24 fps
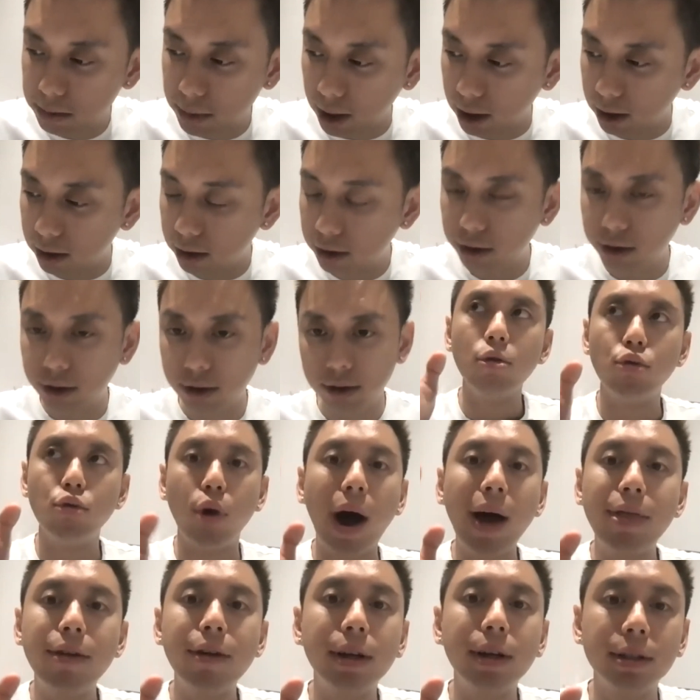means
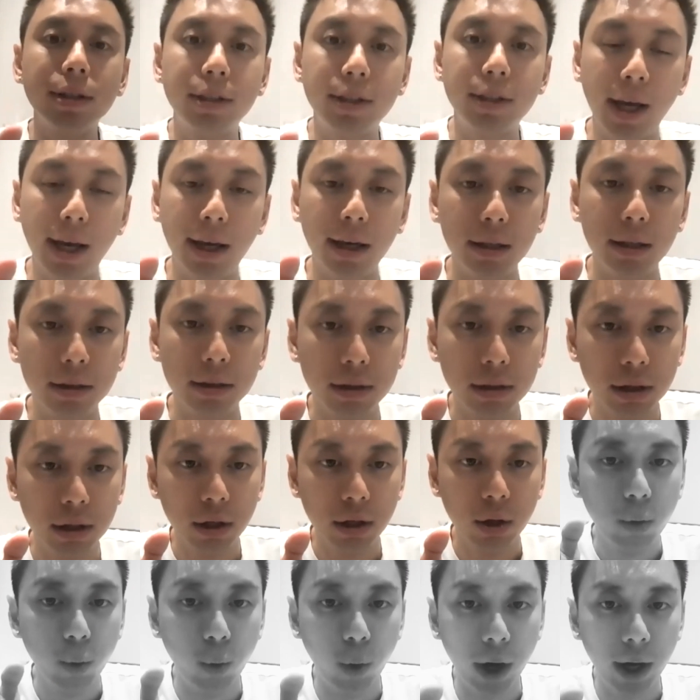rather than saying
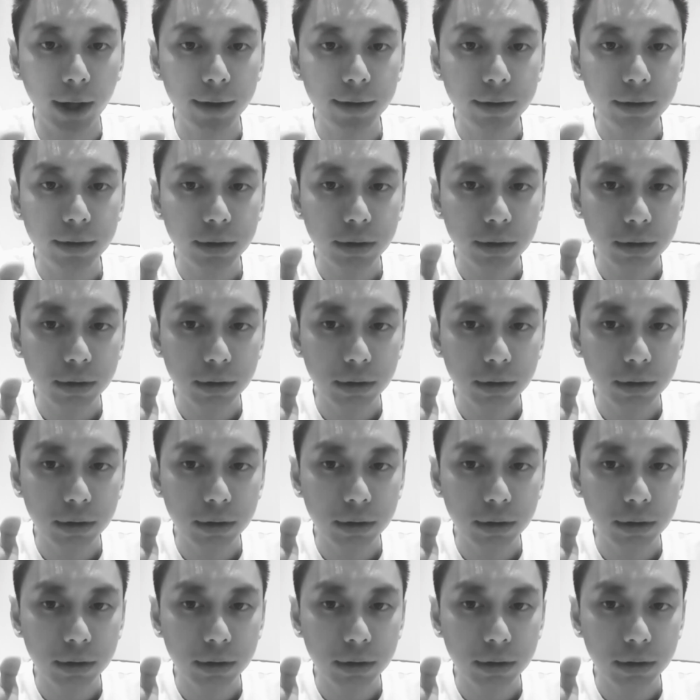1,